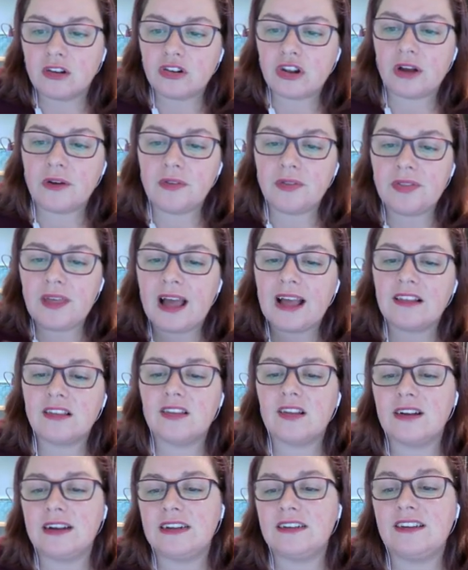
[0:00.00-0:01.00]
So
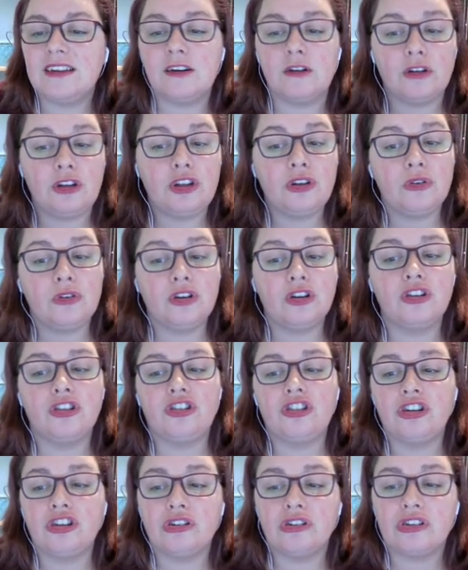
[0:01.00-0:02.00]
that's ideal. You
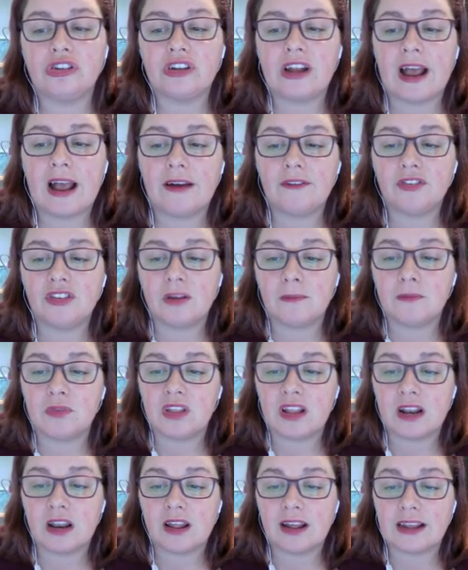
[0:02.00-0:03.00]
could choose to have
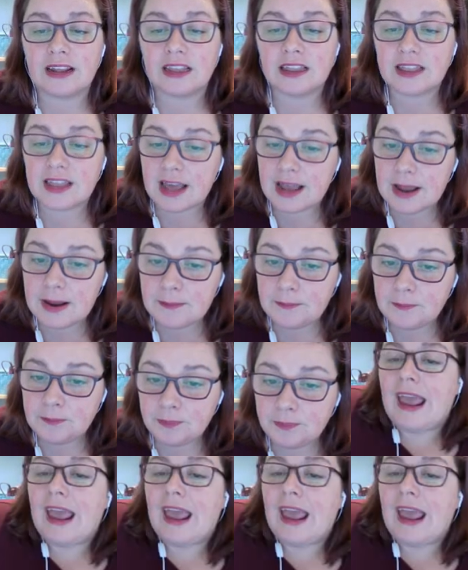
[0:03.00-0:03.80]
something like that.